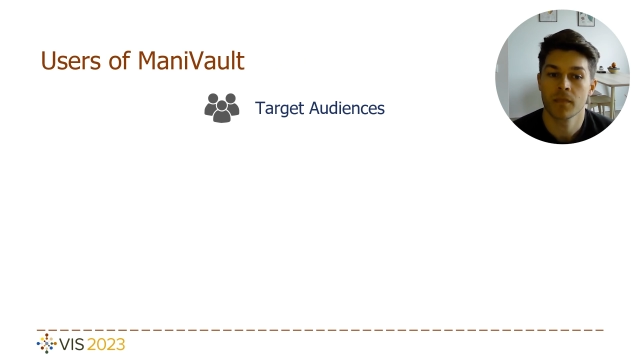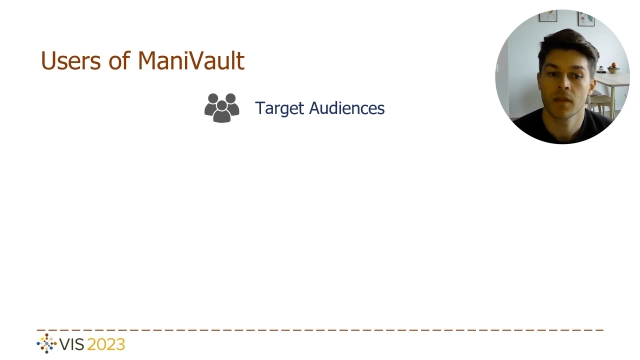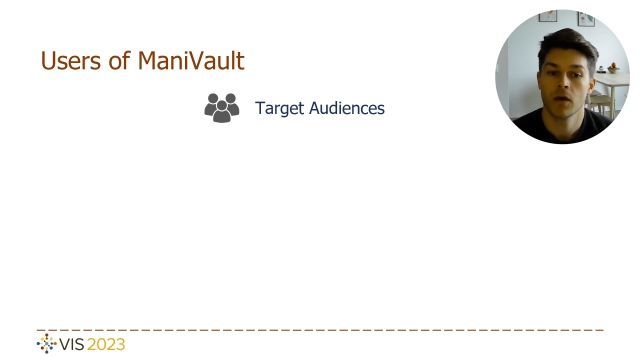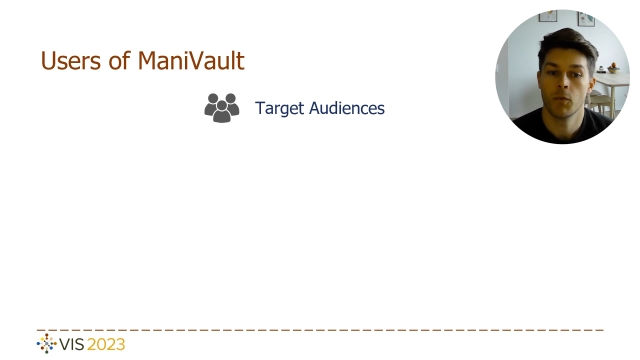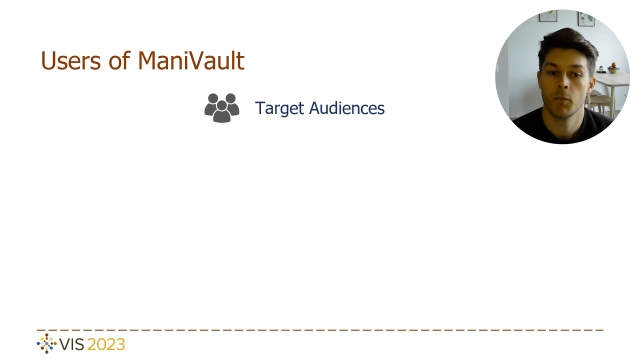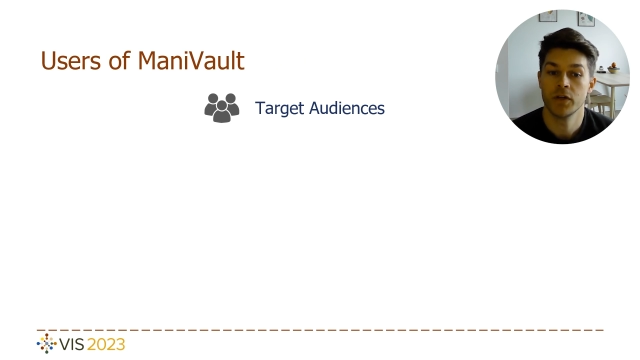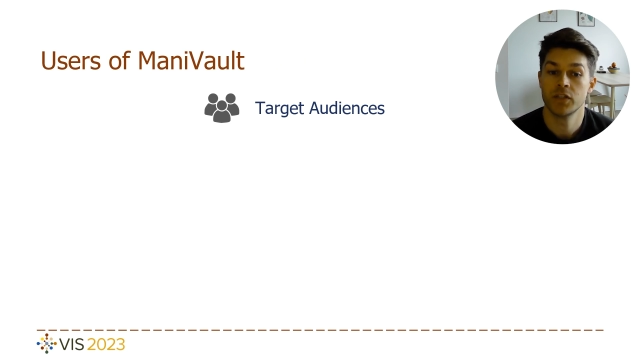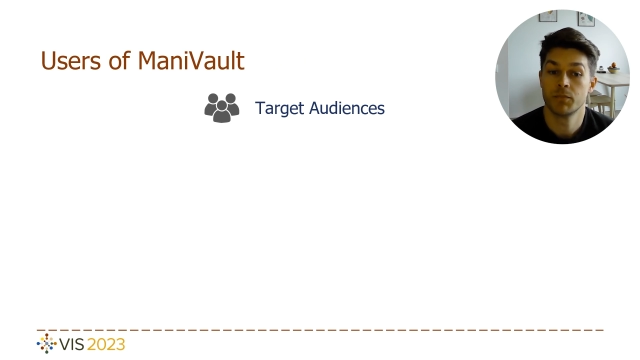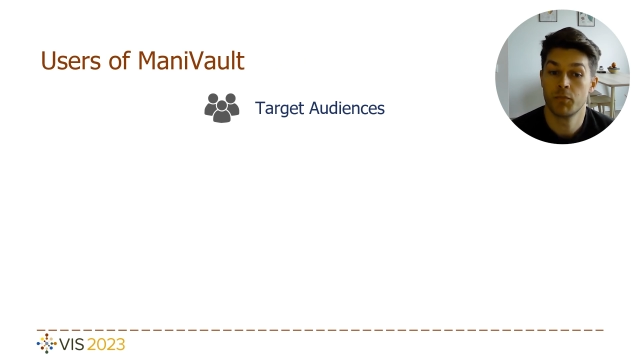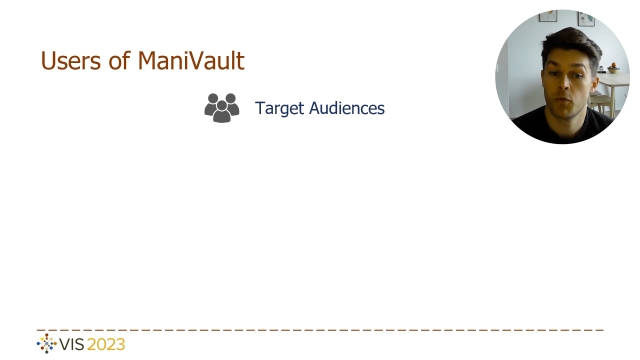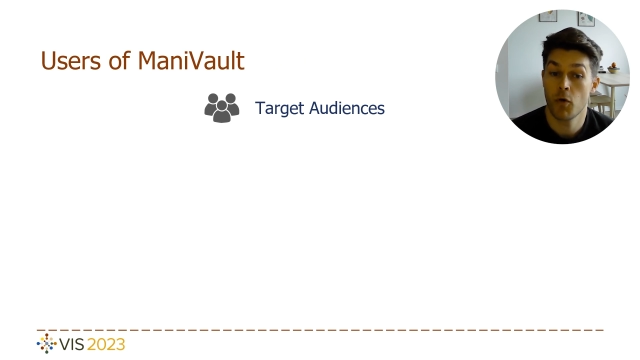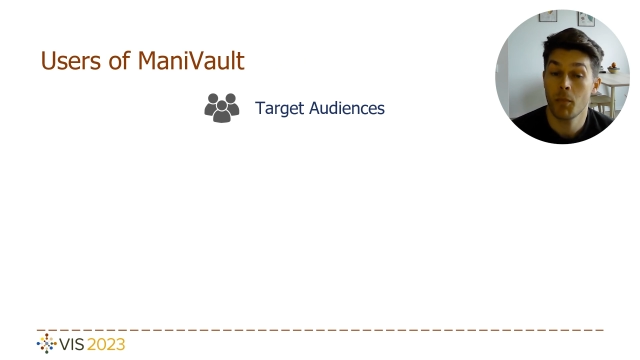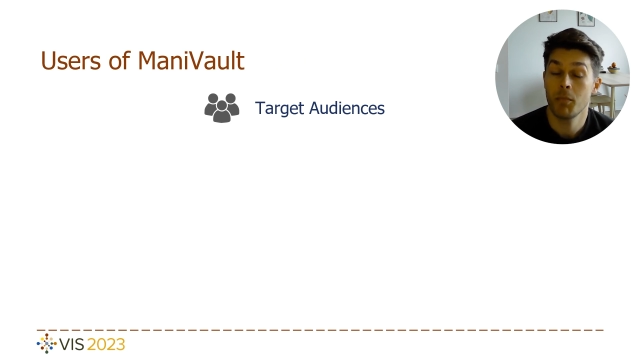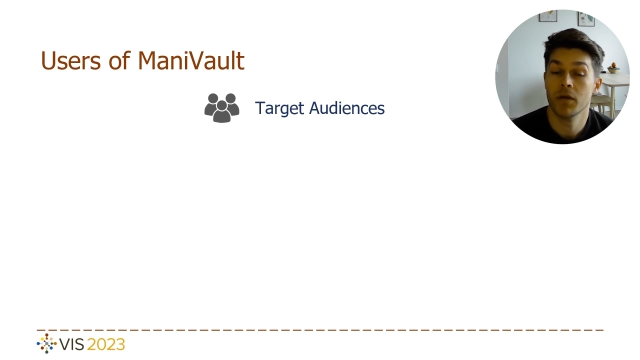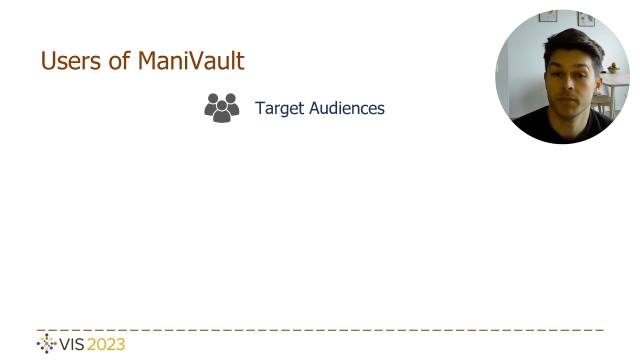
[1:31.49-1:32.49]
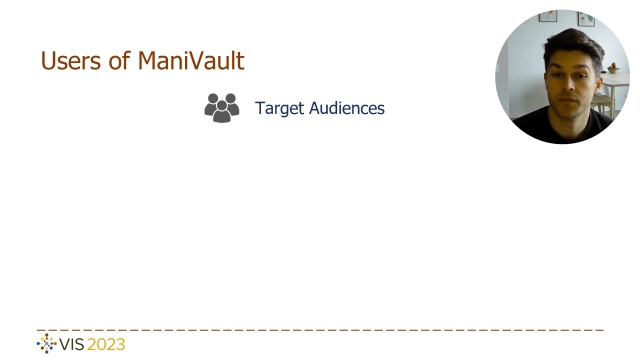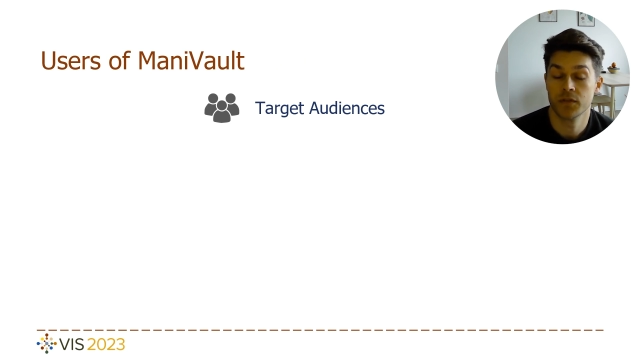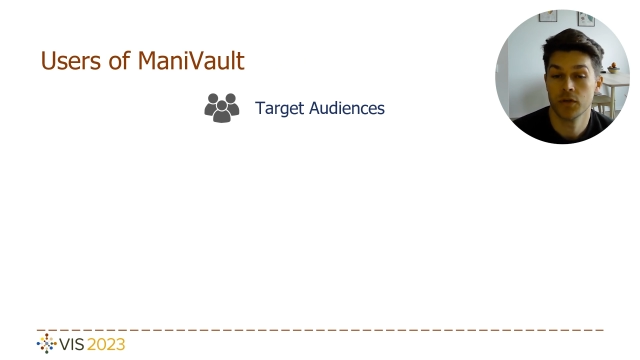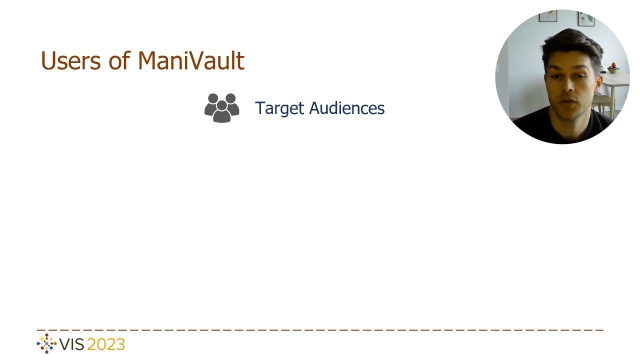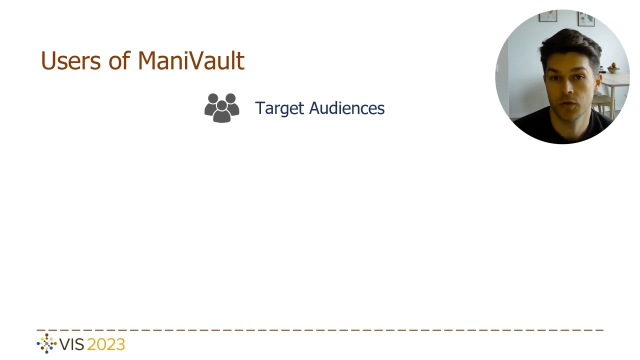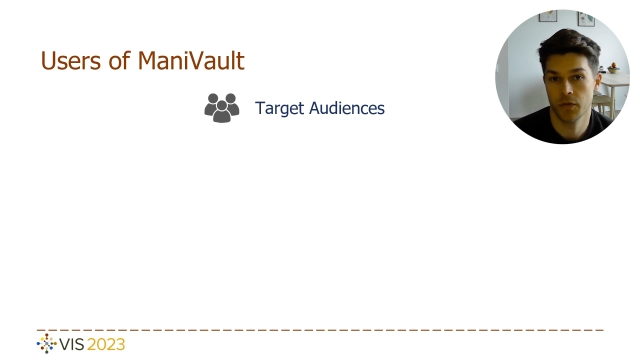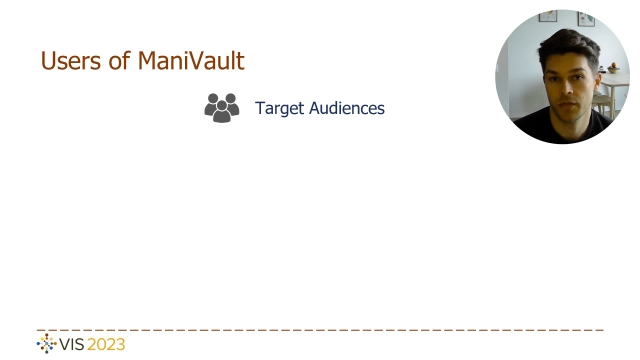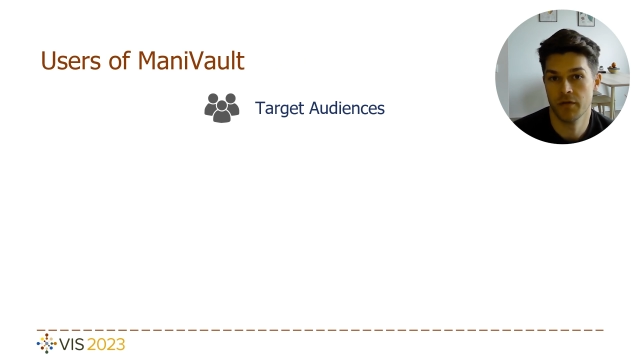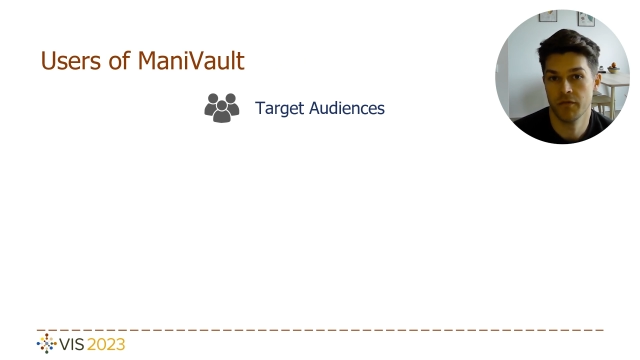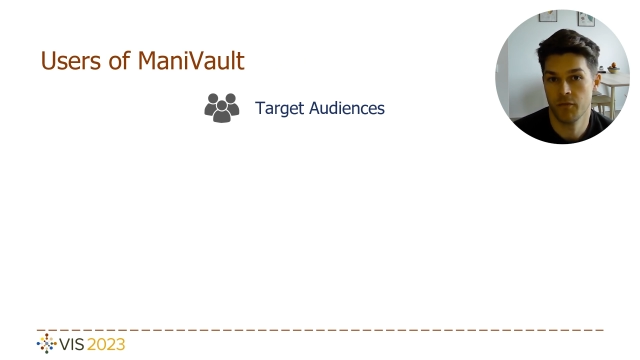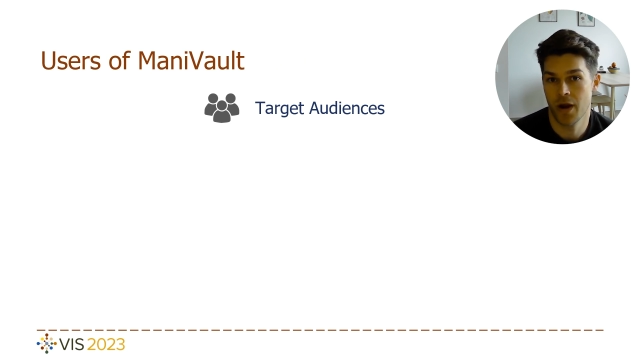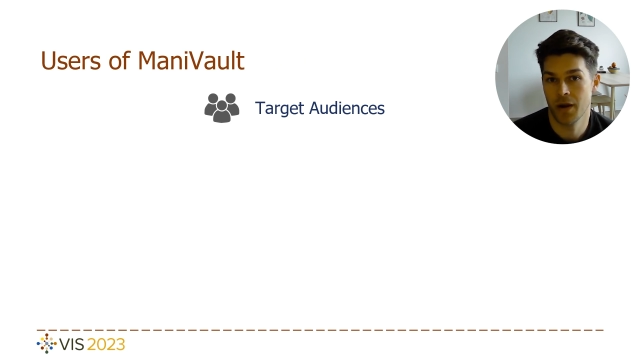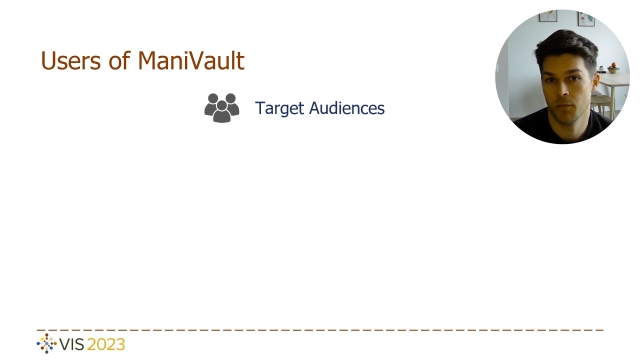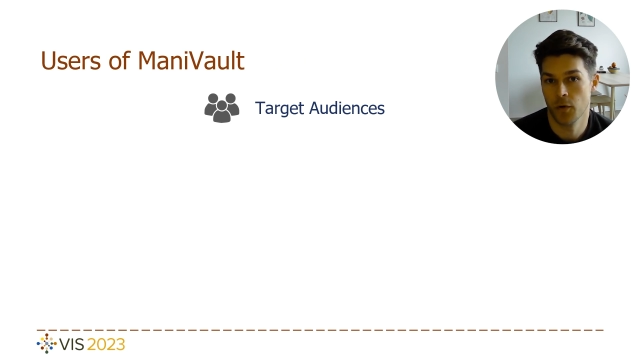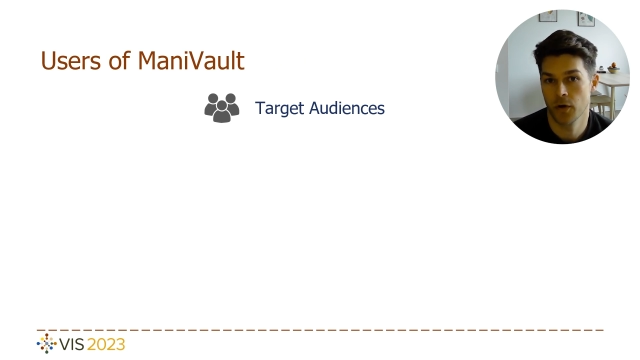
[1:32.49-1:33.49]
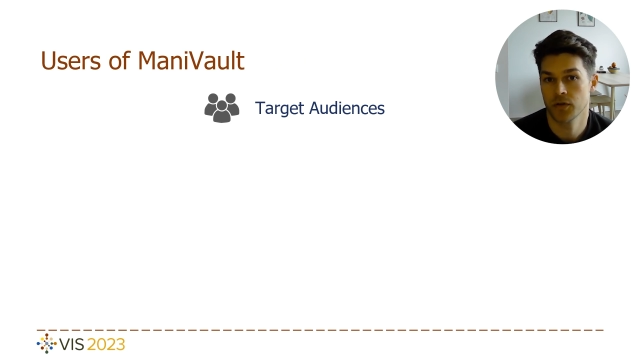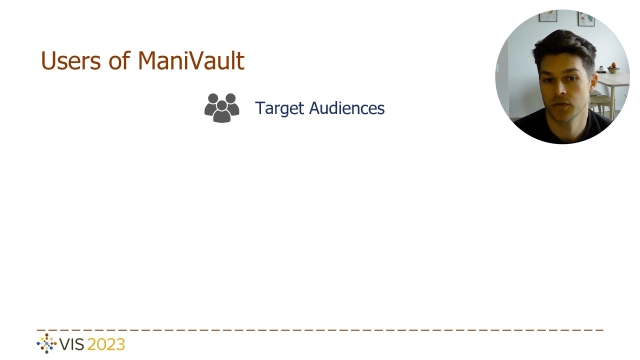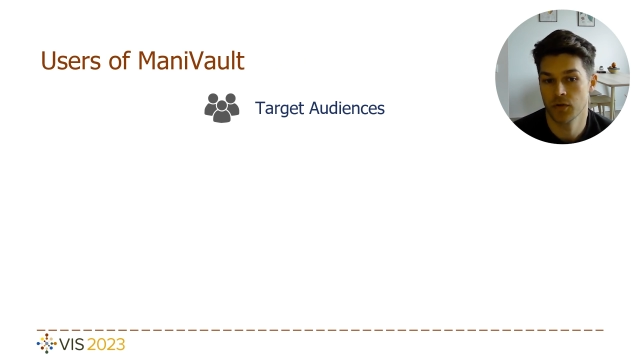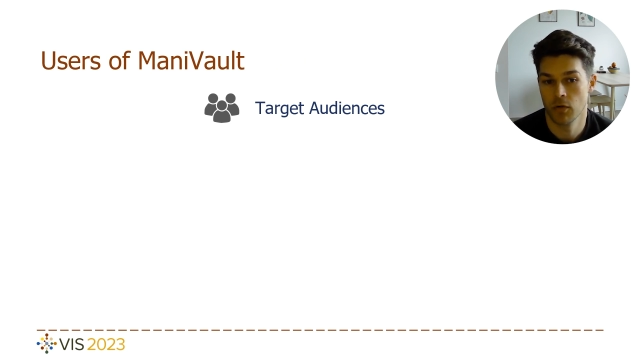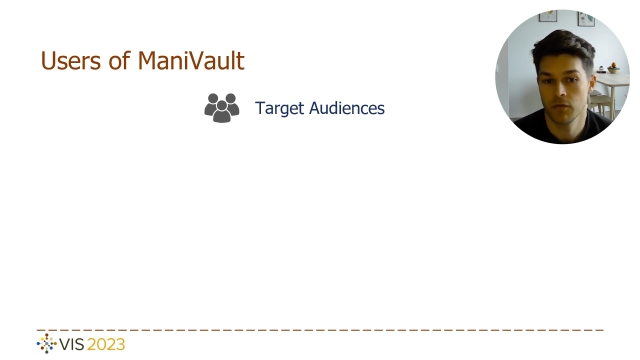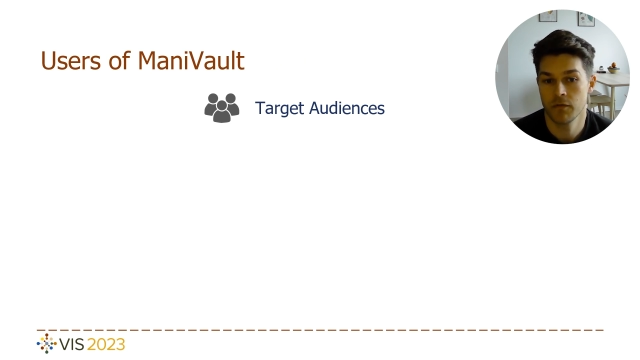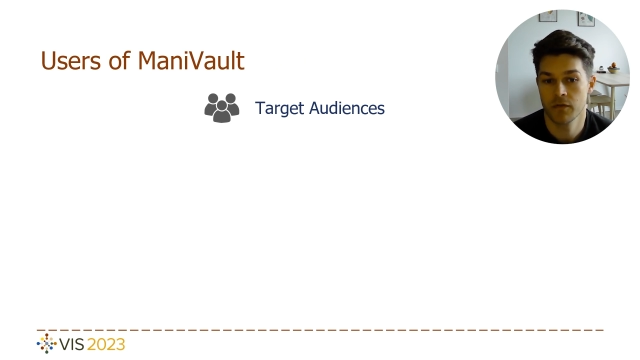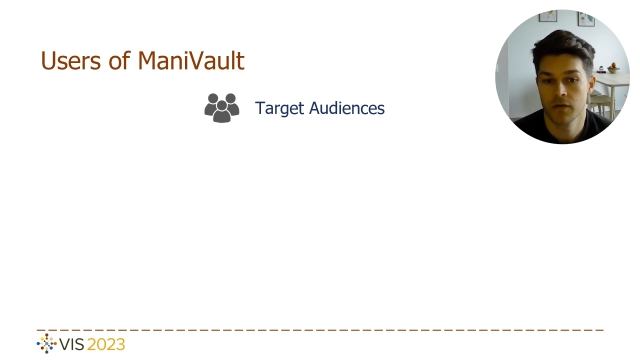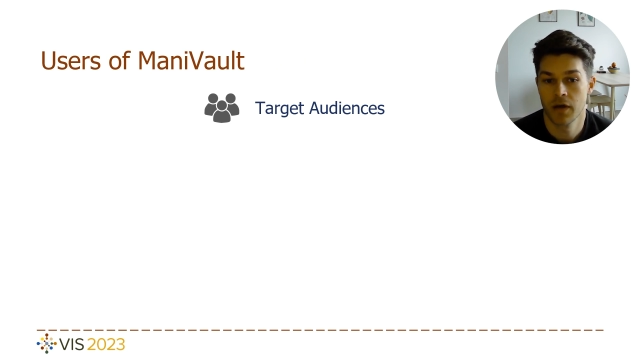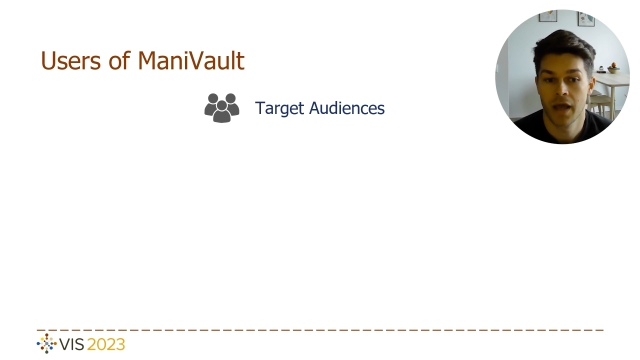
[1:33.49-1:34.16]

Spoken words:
Which problems should the framework solve?